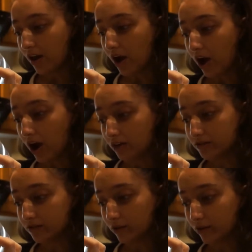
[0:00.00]

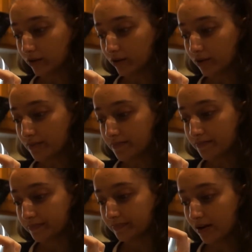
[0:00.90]
olive oil,
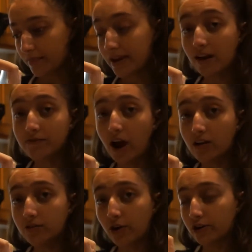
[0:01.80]
enough
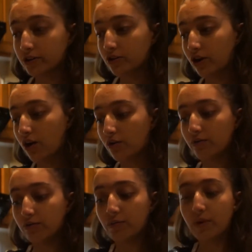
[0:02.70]
olive oil to coat
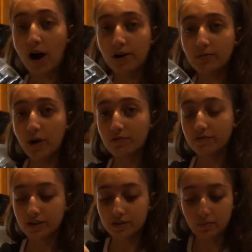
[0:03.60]
the bottom of
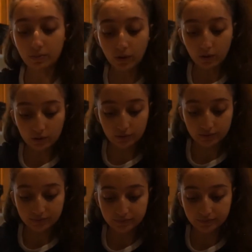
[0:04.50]
this bowl.
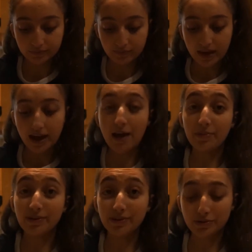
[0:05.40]
I put
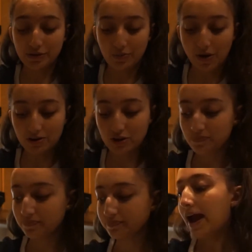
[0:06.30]
a little too much.
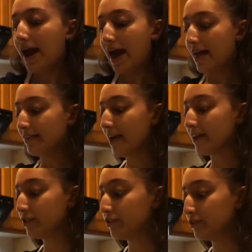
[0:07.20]
And
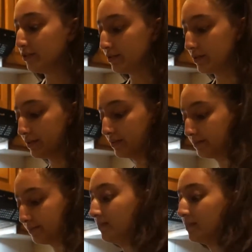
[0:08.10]
then you
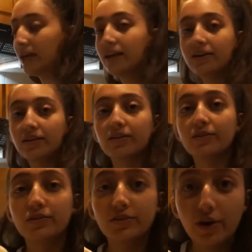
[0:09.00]
take the
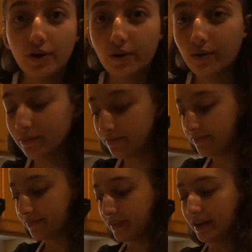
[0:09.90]
dough
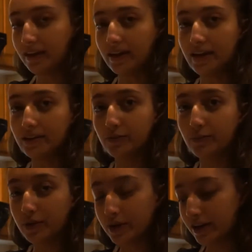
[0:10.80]
and you
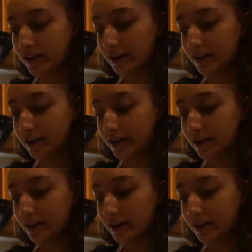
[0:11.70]
put it